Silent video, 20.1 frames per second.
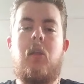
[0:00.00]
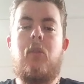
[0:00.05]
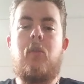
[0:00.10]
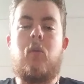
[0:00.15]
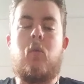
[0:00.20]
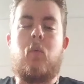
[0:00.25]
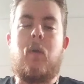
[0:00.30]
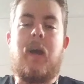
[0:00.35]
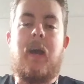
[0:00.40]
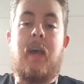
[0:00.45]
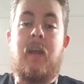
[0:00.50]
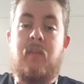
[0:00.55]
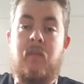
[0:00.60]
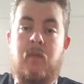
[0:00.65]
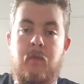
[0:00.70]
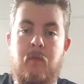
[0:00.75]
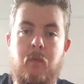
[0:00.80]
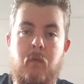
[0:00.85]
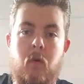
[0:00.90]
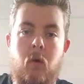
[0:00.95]
their rise
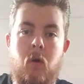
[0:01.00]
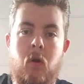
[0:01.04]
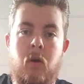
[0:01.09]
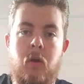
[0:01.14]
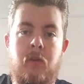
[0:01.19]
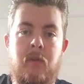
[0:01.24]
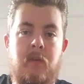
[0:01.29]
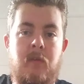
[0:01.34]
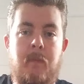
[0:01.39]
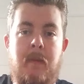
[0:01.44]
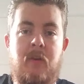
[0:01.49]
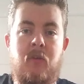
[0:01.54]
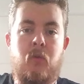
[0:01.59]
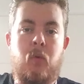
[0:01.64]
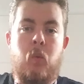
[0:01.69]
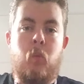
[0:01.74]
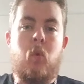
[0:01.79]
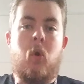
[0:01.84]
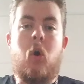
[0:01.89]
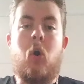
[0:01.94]
and falls,
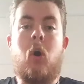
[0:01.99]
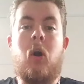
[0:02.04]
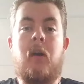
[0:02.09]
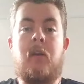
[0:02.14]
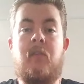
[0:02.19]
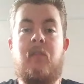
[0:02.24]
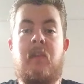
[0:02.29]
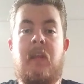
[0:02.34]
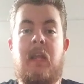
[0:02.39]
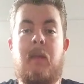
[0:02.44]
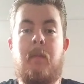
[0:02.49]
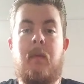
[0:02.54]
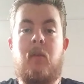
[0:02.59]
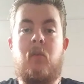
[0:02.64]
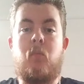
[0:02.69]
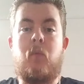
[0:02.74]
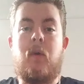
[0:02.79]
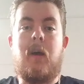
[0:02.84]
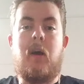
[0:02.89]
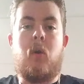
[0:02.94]
especially with Hawks demons, with